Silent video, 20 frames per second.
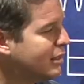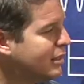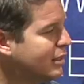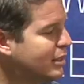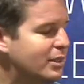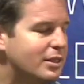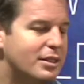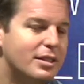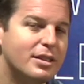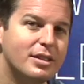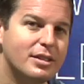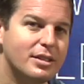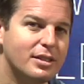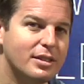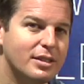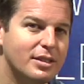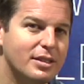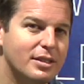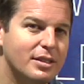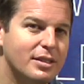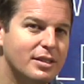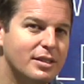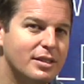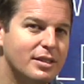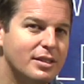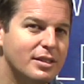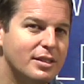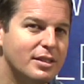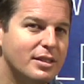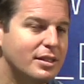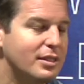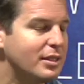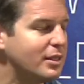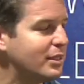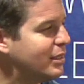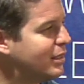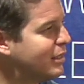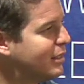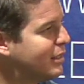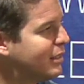
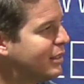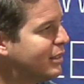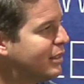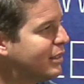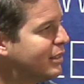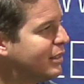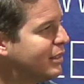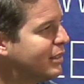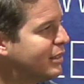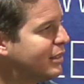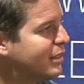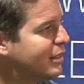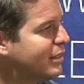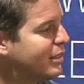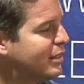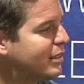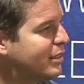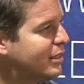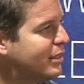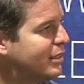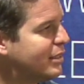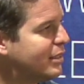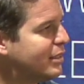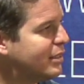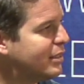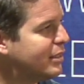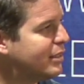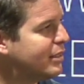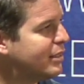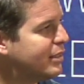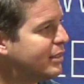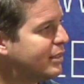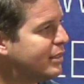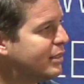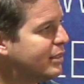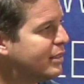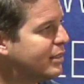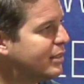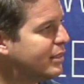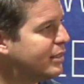
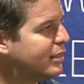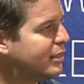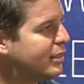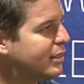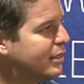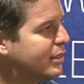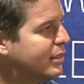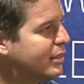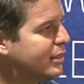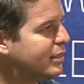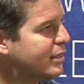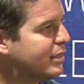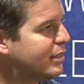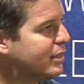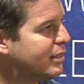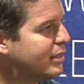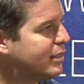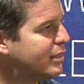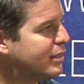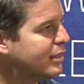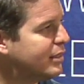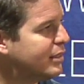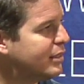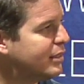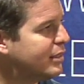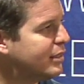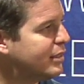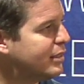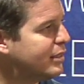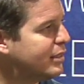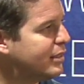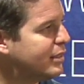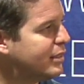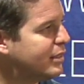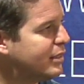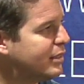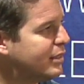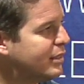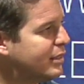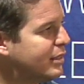The person shown says nothing.